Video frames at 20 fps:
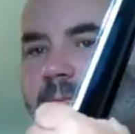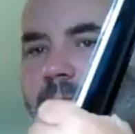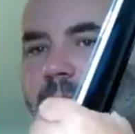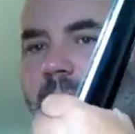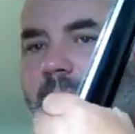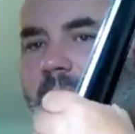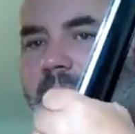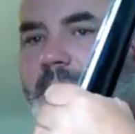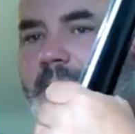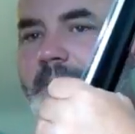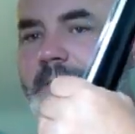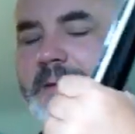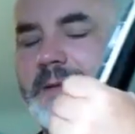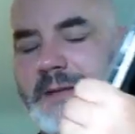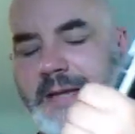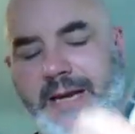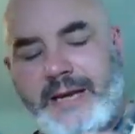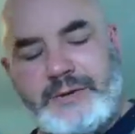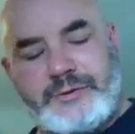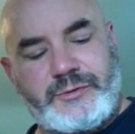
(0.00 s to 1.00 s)
pretty
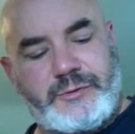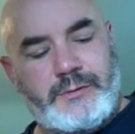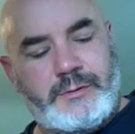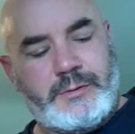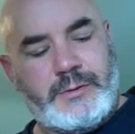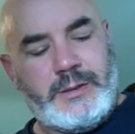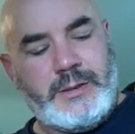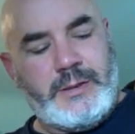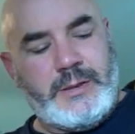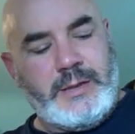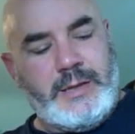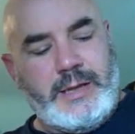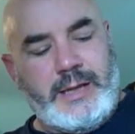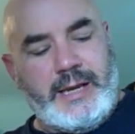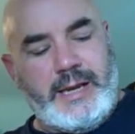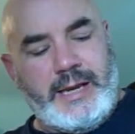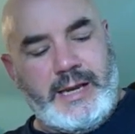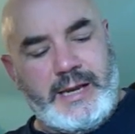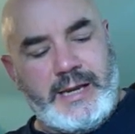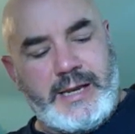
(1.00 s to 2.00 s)
substantial.
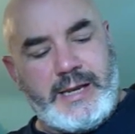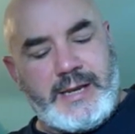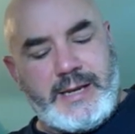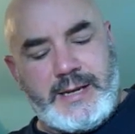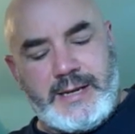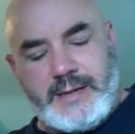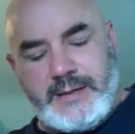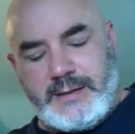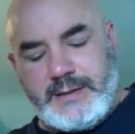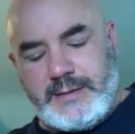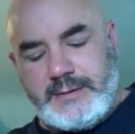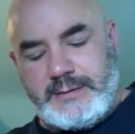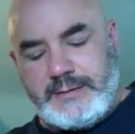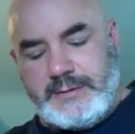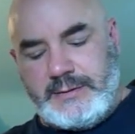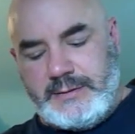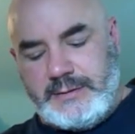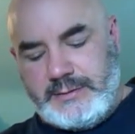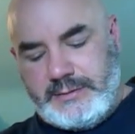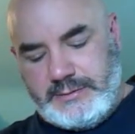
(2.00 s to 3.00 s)
And
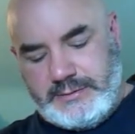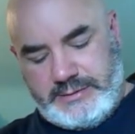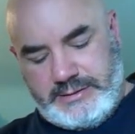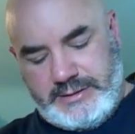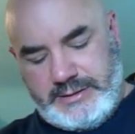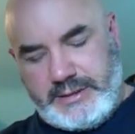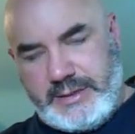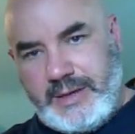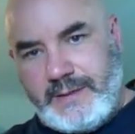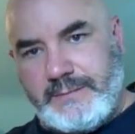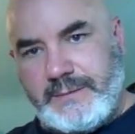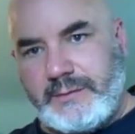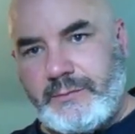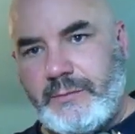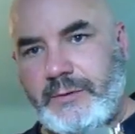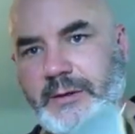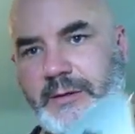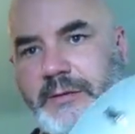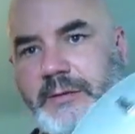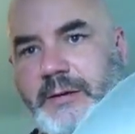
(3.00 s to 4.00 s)
it comes
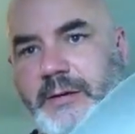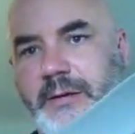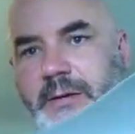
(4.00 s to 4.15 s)
with